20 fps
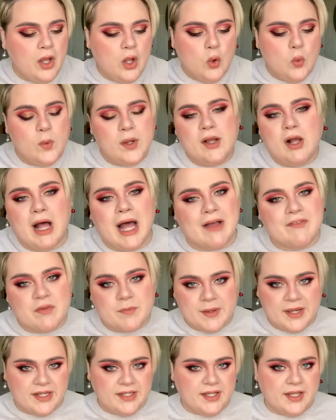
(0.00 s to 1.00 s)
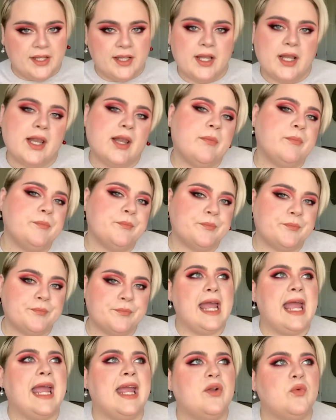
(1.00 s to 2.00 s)
we all have opinions.
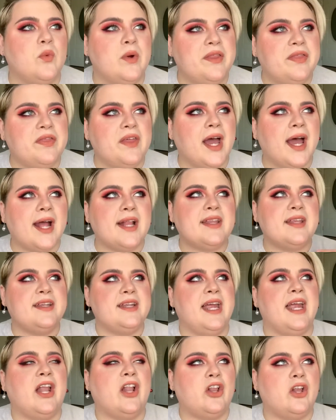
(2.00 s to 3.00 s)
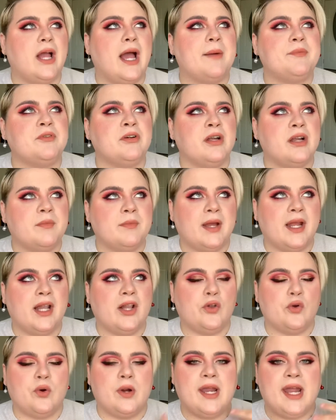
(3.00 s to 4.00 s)
And with that, today's chapter in my
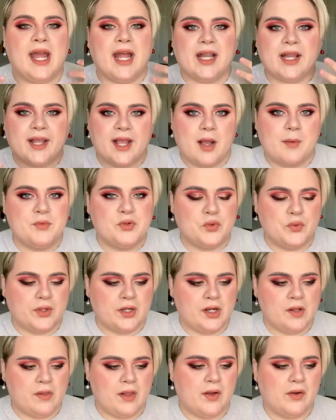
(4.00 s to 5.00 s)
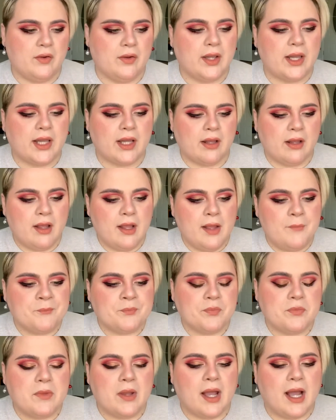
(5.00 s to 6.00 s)
story has come to a close.
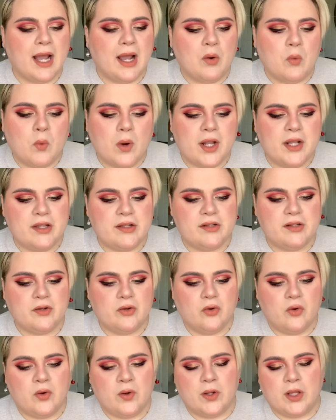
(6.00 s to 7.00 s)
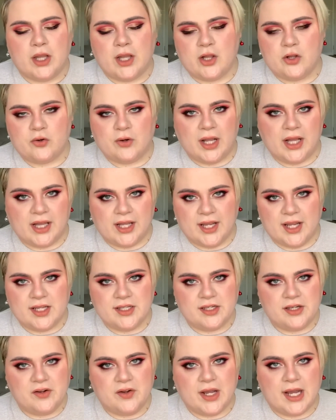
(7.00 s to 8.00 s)
I want to stress again
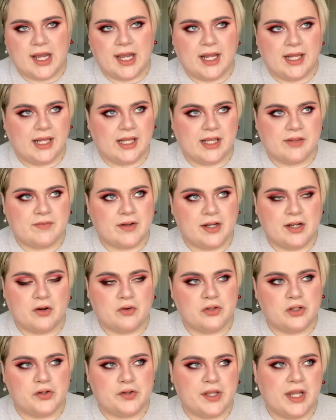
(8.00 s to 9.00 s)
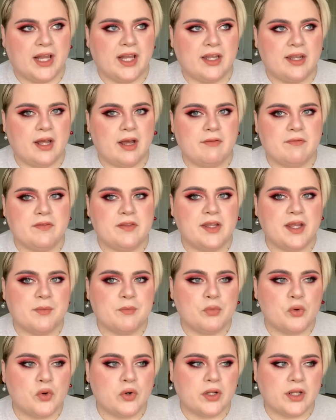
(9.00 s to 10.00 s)
to you guys, as if I don't do this enough, the
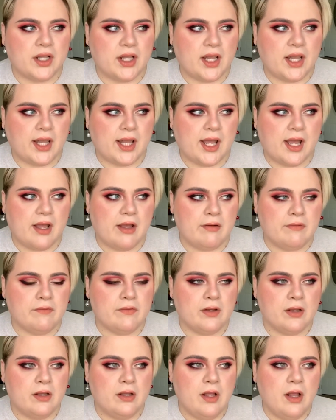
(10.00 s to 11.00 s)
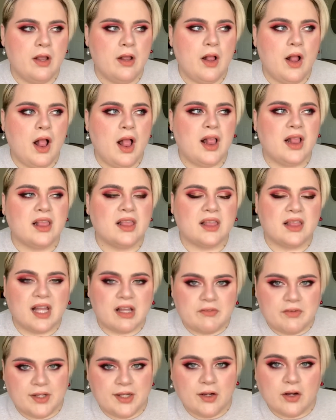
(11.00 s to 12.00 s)
importance of
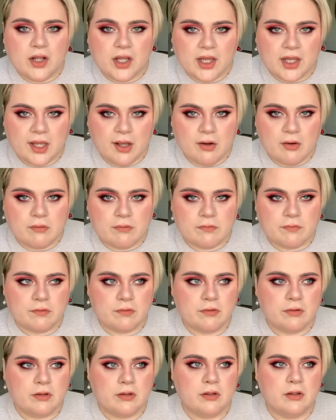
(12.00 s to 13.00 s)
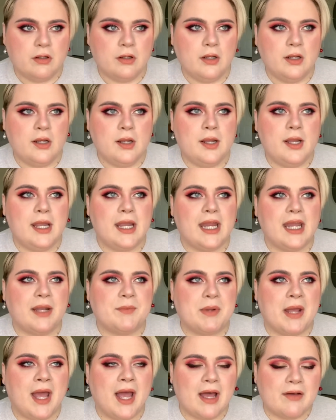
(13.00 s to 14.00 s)
loving yourself and
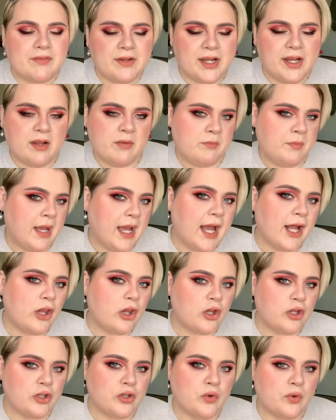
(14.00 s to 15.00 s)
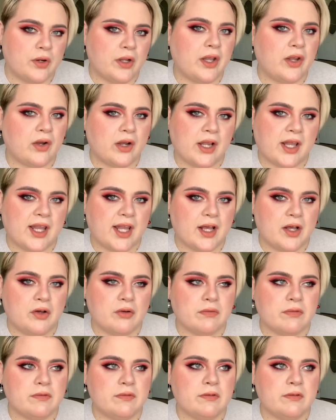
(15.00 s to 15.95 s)
having compassion towards yourself